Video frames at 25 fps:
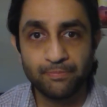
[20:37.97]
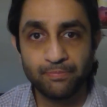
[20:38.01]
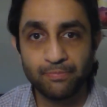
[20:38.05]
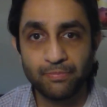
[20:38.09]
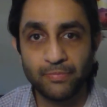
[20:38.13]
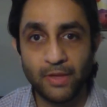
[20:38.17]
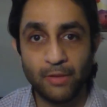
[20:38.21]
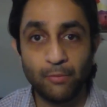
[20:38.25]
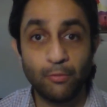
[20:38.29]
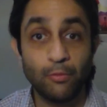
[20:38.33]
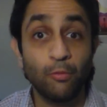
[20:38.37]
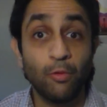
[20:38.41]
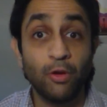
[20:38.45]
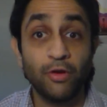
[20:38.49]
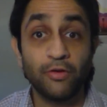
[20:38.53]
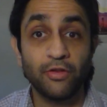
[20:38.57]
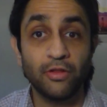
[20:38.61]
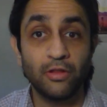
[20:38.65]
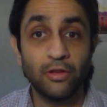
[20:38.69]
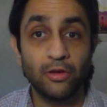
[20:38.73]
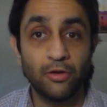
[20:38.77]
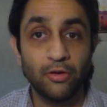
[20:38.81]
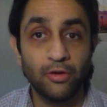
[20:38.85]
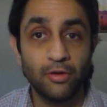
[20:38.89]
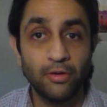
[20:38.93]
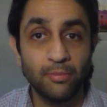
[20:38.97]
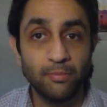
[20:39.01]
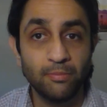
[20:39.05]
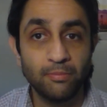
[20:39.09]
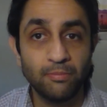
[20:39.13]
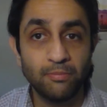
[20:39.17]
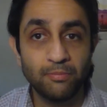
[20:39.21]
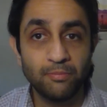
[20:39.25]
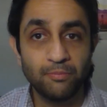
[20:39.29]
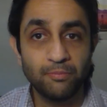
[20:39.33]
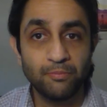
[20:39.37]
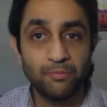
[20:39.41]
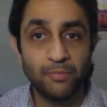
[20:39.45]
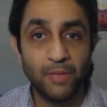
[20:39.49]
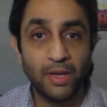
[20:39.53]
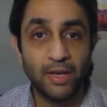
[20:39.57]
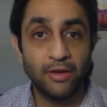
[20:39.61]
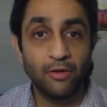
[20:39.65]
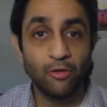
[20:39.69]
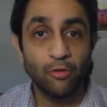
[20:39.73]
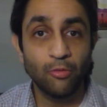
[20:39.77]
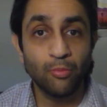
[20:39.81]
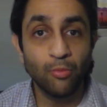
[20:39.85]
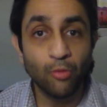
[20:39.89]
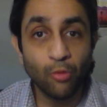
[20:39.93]
and we want to learn
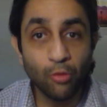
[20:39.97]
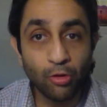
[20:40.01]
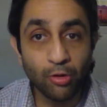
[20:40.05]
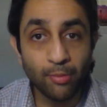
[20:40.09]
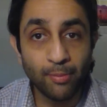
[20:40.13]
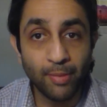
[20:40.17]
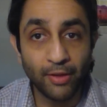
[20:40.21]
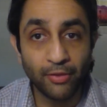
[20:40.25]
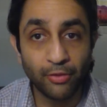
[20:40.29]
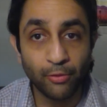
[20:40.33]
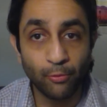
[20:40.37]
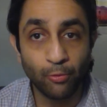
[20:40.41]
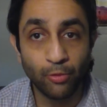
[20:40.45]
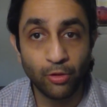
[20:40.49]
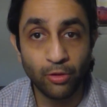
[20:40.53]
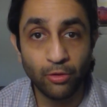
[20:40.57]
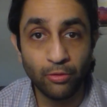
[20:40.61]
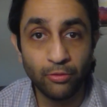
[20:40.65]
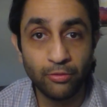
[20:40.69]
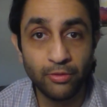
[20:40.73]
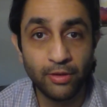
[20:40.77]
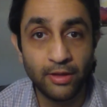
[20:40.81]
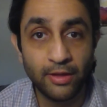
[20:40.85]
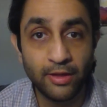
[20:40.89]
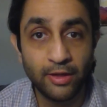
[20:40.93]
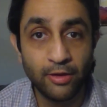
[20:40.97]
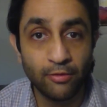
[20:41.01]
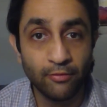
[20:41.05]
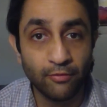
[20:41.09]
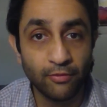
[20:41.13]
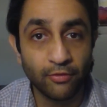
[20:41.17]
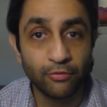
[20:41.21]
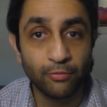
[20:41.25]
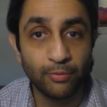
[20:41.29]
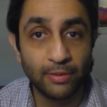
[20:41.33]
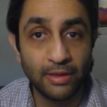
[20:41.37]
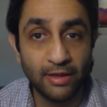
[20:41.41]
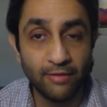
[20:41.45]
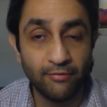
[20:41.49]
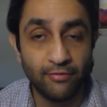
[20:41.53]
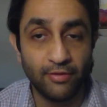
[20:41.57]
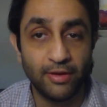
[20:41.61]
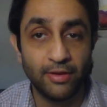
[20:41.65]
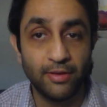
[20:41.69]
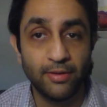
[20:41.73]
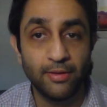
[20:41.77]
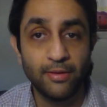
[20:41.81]
and know more about the world and the universe we live in.